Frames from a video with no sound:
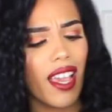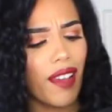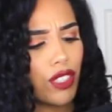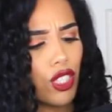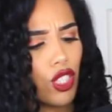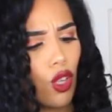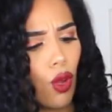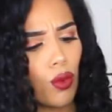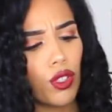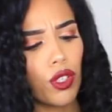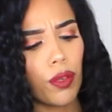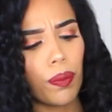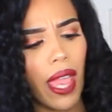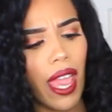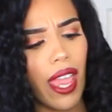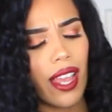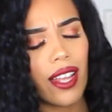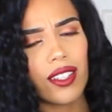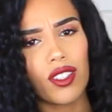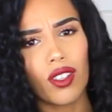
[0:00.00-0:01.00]
have shoulder
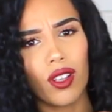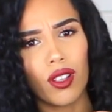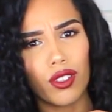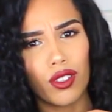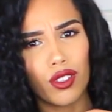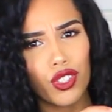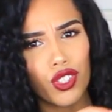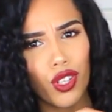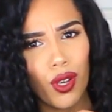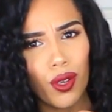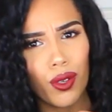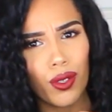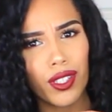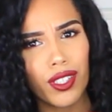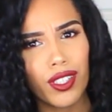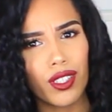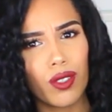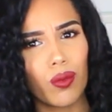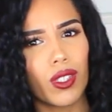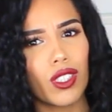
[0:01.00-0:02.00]
pads on the
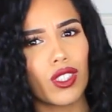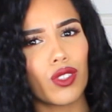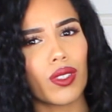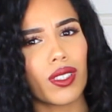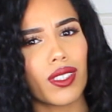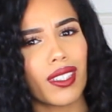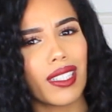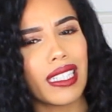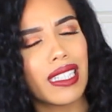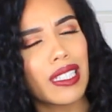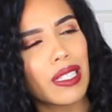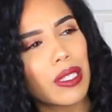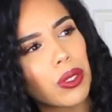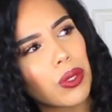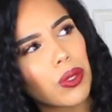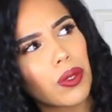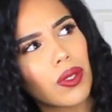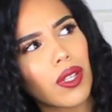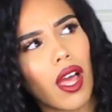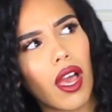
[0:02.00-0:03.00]
shoulders, which was a
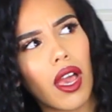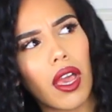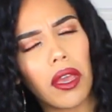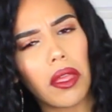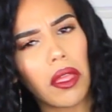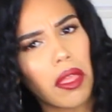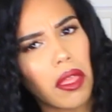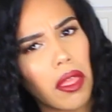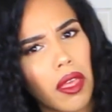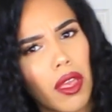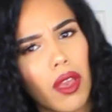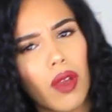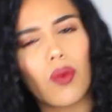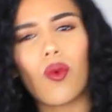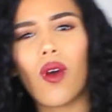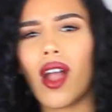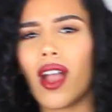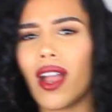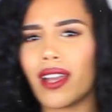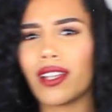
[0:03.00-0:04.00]
little like,
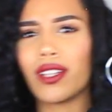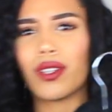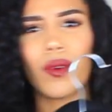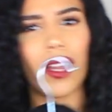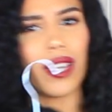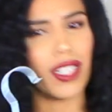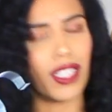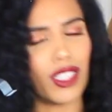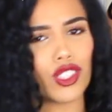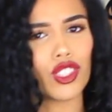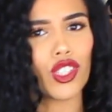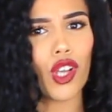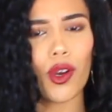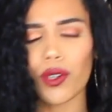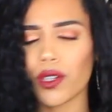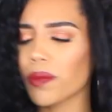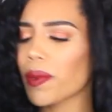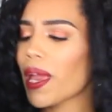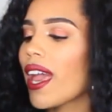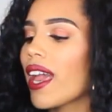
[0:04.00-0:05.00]
why do I need
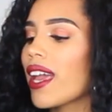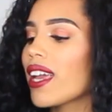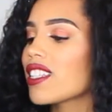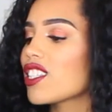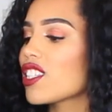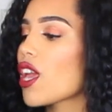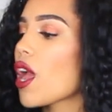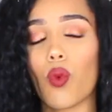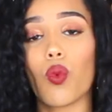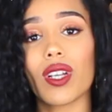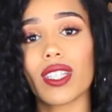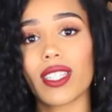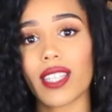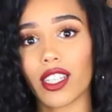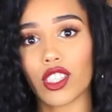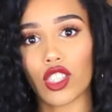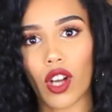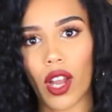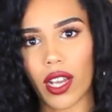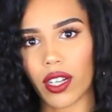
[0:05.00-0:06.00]
shoulder pads? Once
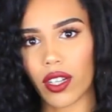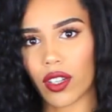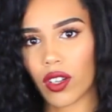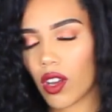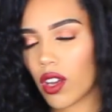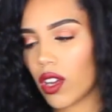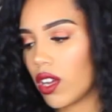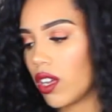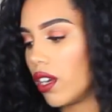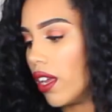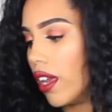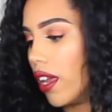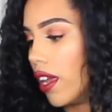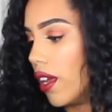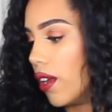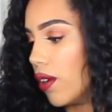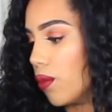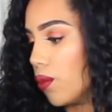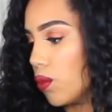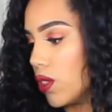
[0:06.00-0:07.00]
I tried it on
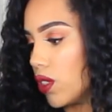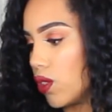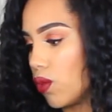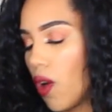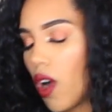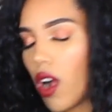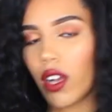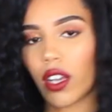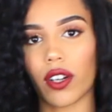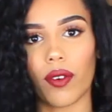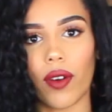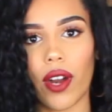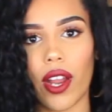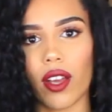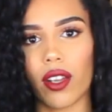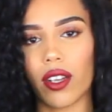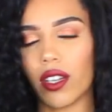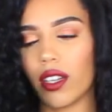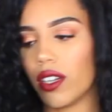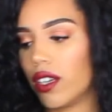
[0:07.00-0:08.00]
and was walking
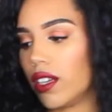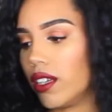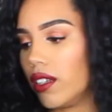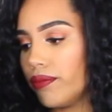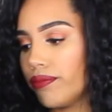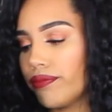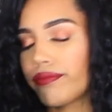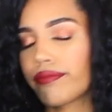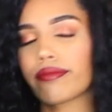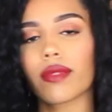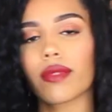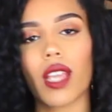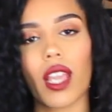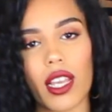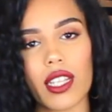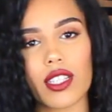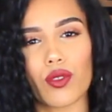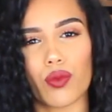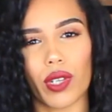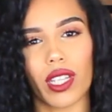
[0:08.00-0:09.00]
around in it,
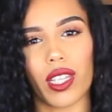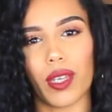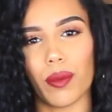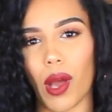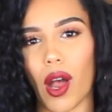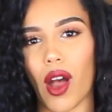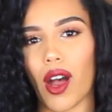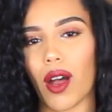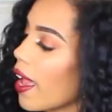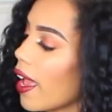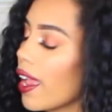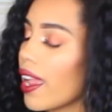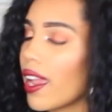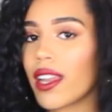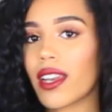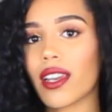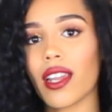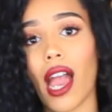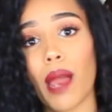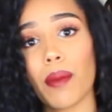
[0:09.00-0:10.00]
it's really bomb.
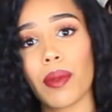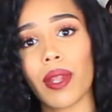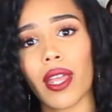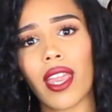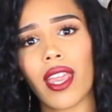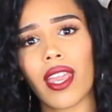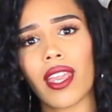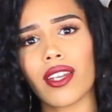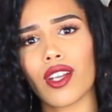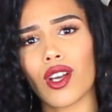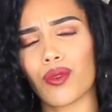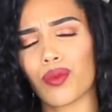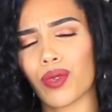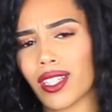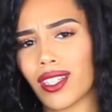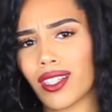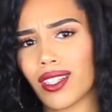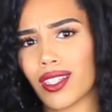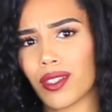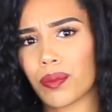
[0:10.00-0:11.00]
And I paid a
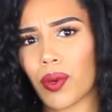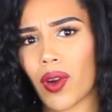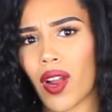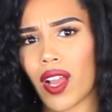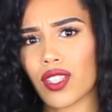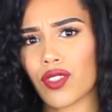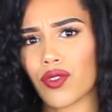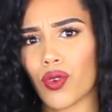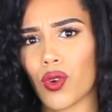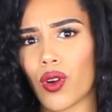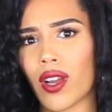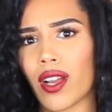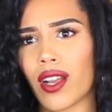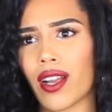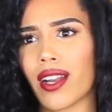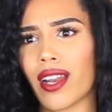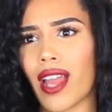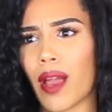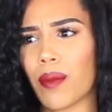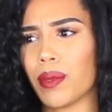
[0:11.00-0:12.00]
really good price for
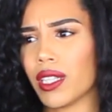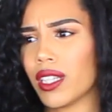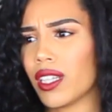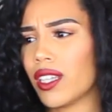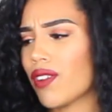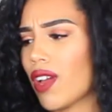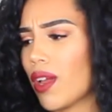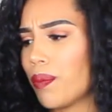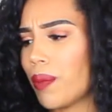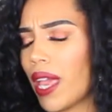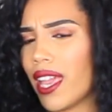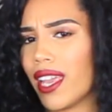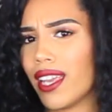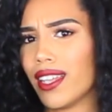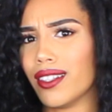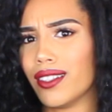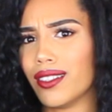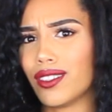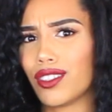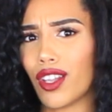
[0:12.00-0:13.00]
it. I believe I
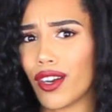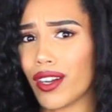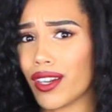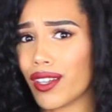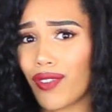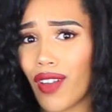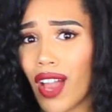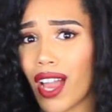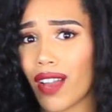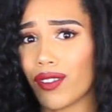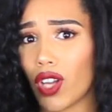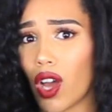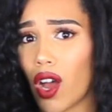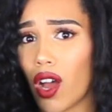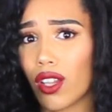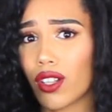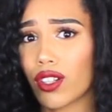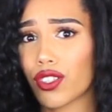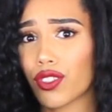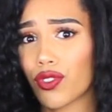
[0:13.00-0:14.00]
paid
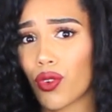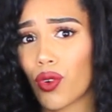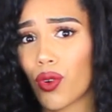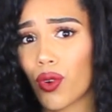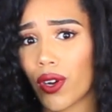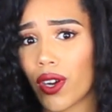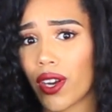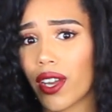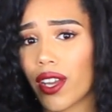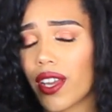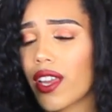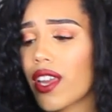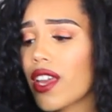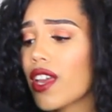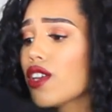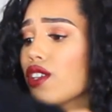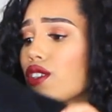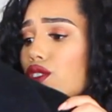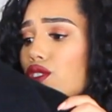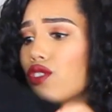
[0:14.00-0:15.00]
$35 for it.
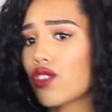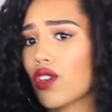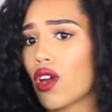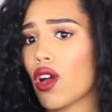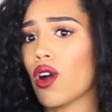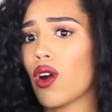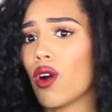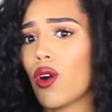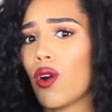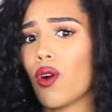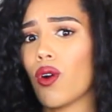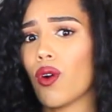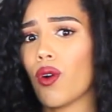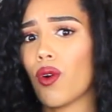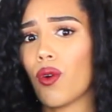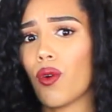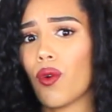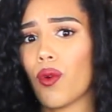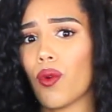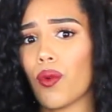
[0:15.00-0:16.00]

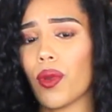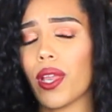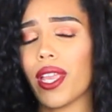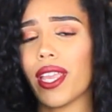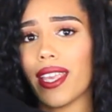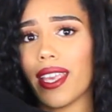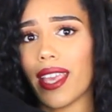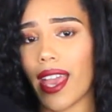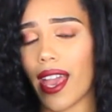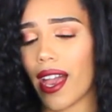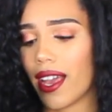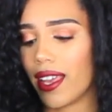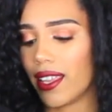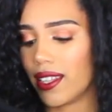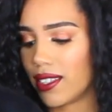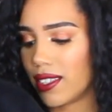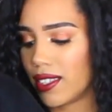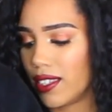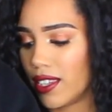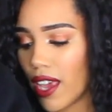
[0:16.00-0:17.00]
So yeah,
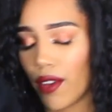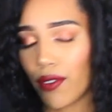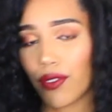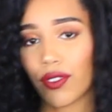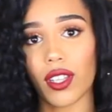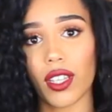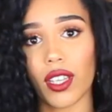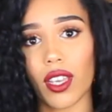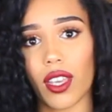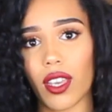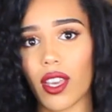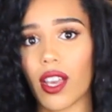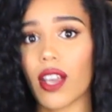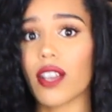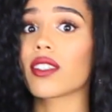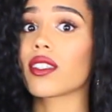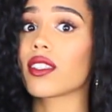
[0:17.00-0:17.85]
it's definitely a